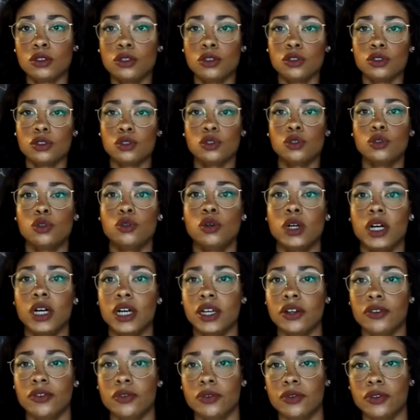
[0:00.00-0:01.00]
so I
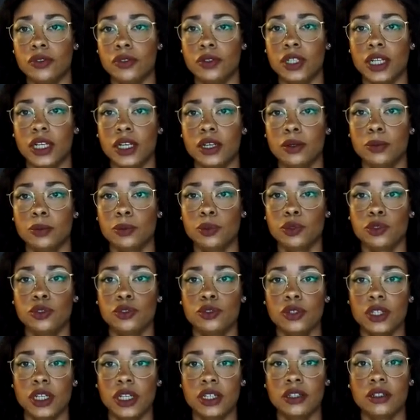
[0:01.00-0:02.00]
have like put
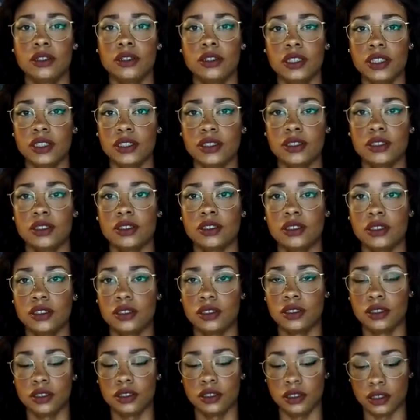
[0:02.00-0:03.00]
together this
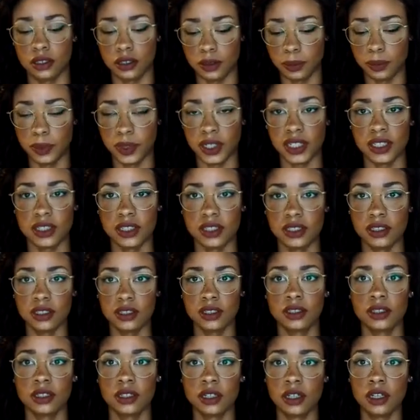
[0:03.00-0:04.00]
this uh,
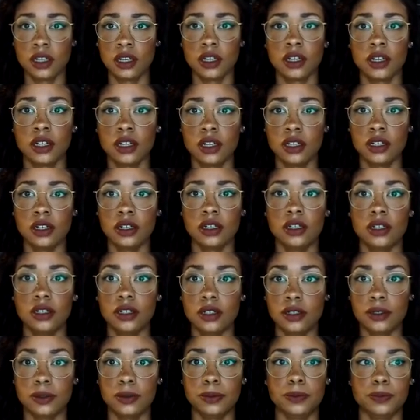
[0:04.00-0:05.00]
prezi.
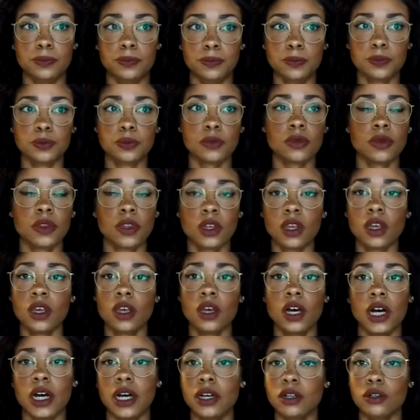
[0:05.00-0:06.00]
Um,
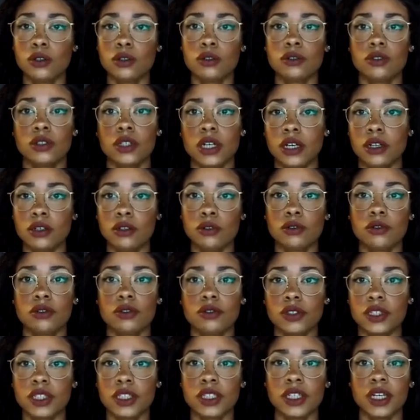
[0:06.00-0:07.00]
I don't I don't
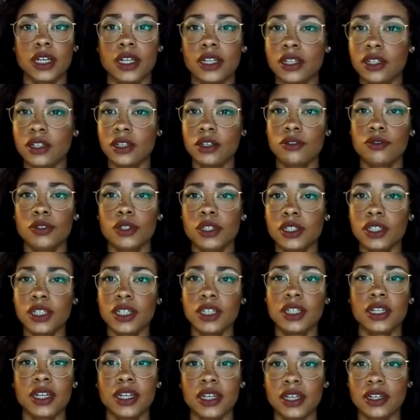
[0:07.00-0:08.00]
really I did not
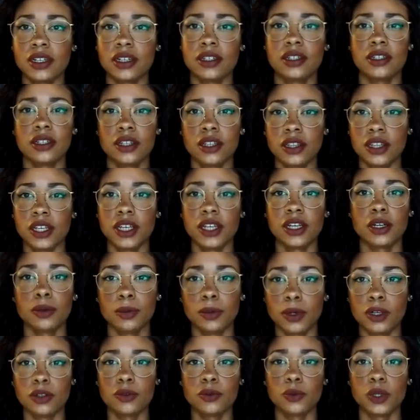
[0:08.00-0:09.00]
really like think
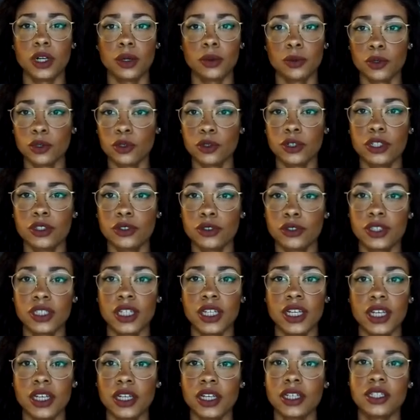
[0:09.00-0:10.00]
about what I'm going to
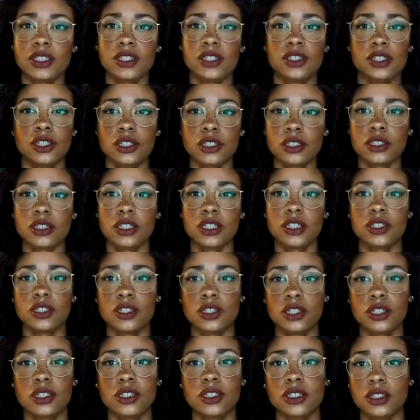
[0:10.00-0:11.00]
say. It's just it's
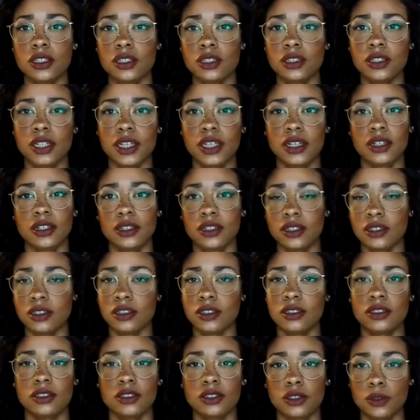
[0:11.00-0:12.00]
just like
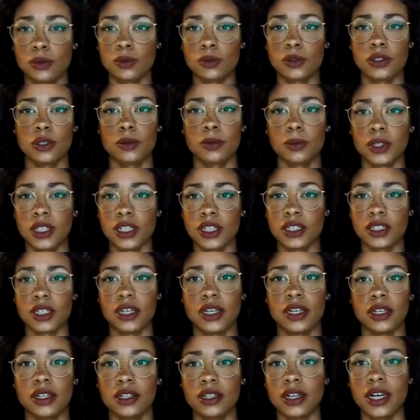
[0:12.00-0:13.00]
uh, some some things
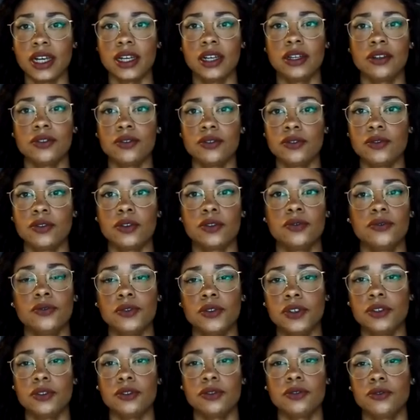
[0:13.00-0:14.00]
I I
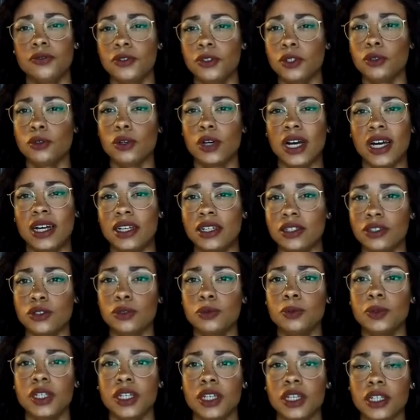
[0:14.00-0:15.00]
feel, had to
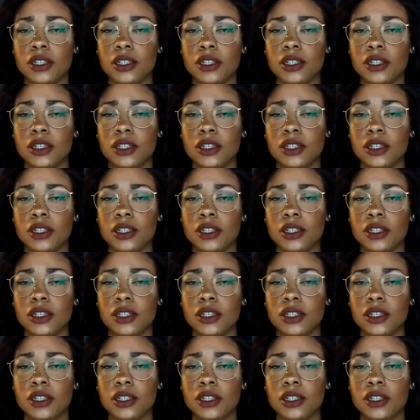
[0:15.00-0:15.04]
be